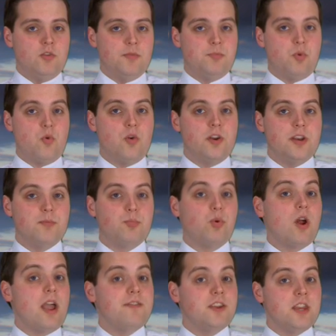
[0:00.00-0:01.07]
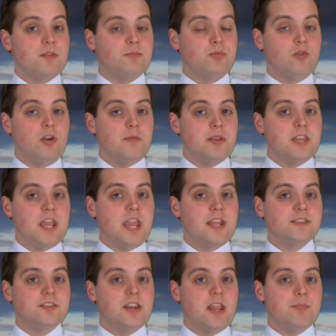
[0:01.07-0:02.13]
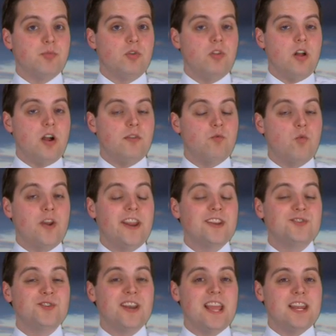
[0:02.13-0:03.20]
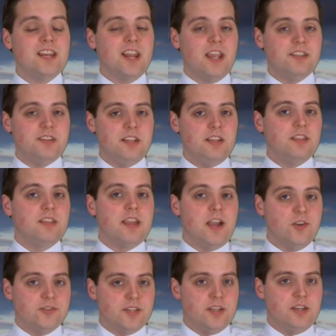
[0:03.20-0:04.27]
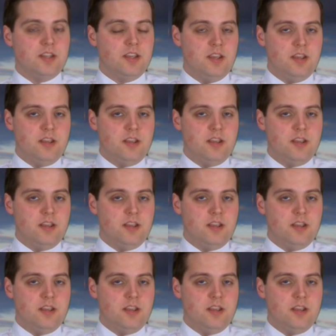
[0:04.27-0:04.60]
reported private employment gains in April of 119,000.